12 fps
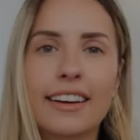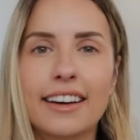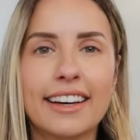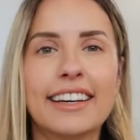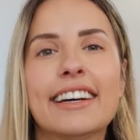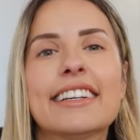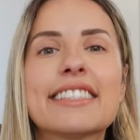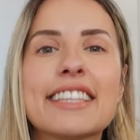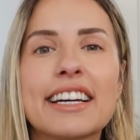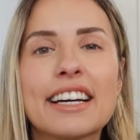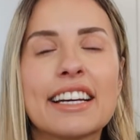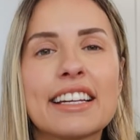Hey guys,
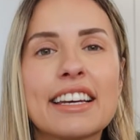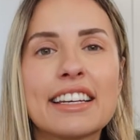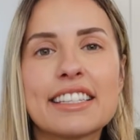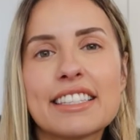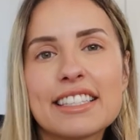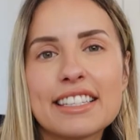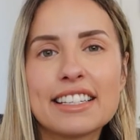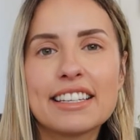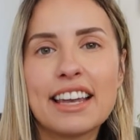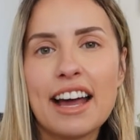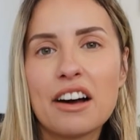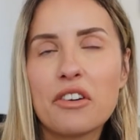it is
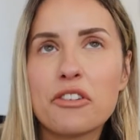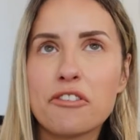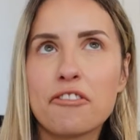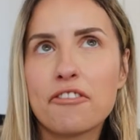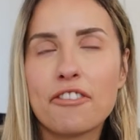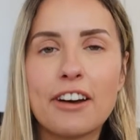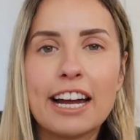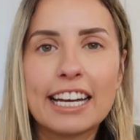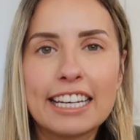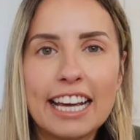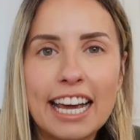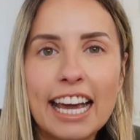now
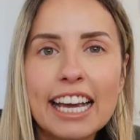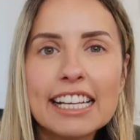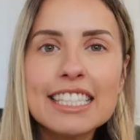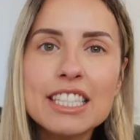Friday,